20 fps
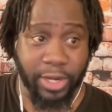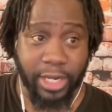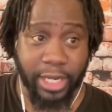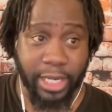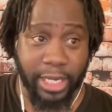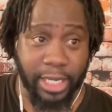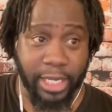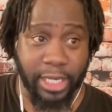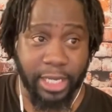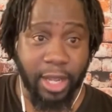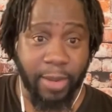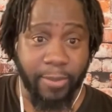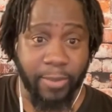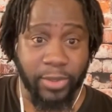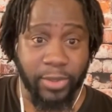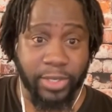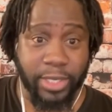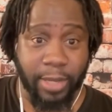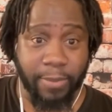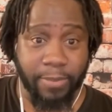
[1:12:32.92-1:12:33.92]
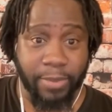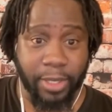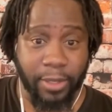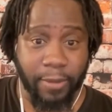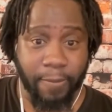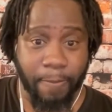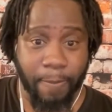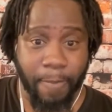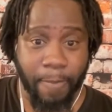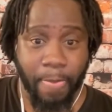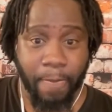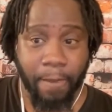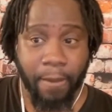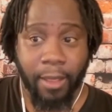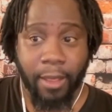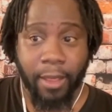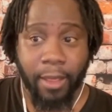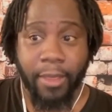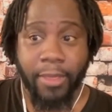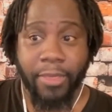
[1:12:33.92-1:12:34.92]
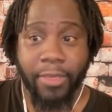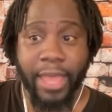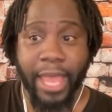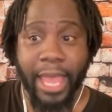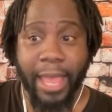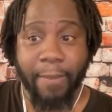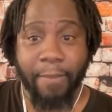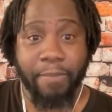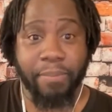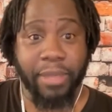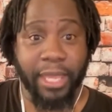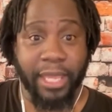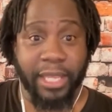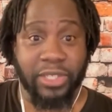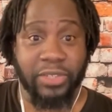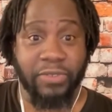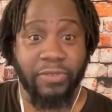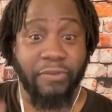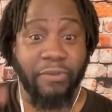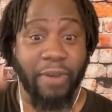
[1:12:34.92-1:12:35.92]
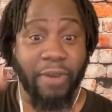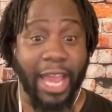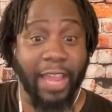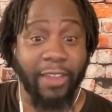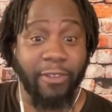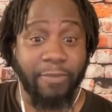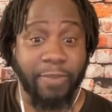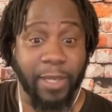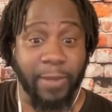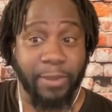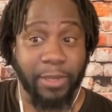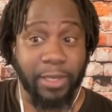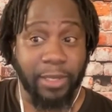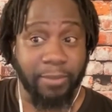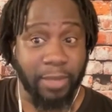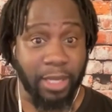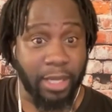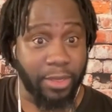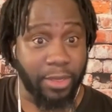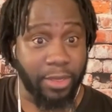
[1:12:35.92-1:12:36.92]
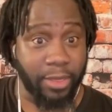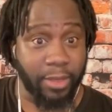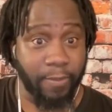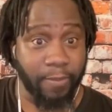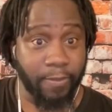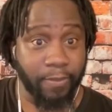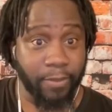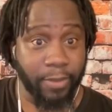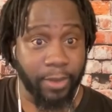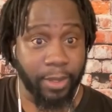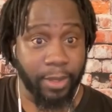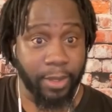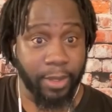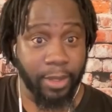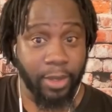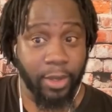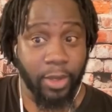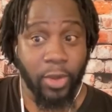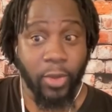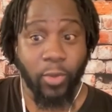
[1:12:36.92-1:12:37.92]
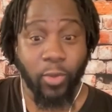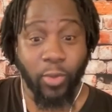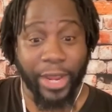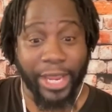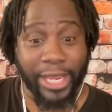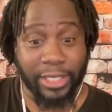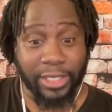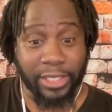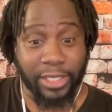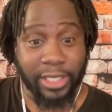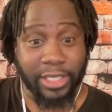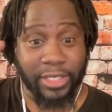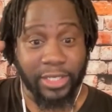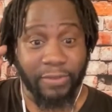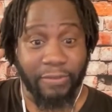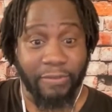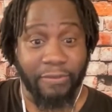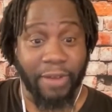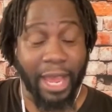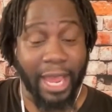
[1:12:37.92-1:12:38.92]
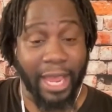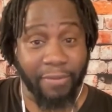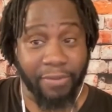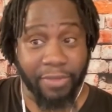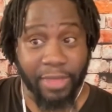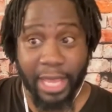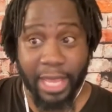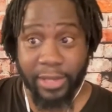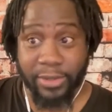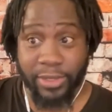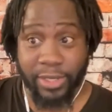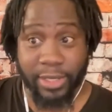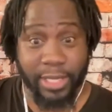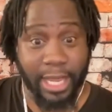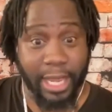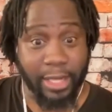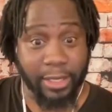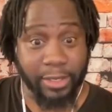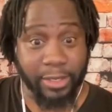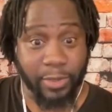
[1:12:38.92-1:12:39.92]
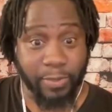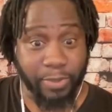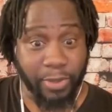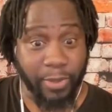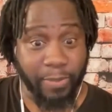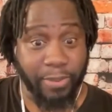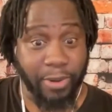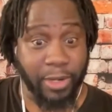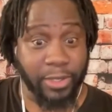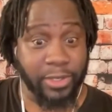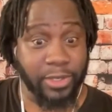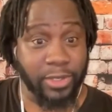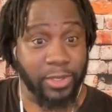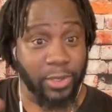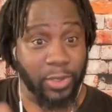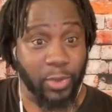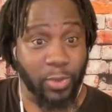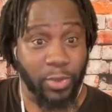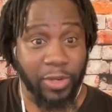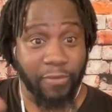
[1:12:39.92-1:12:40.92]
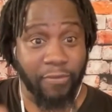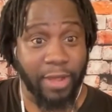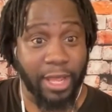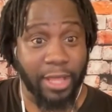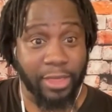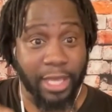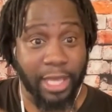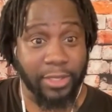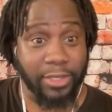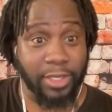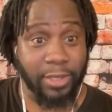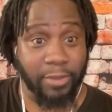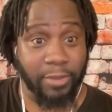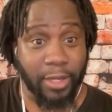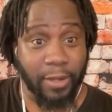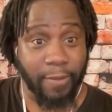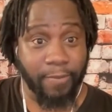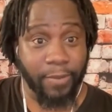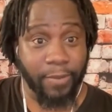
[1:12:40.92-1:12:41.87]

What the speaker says: e-commerce company that picks 5 people a month, raises $5,000 per person, so $25,000 a month.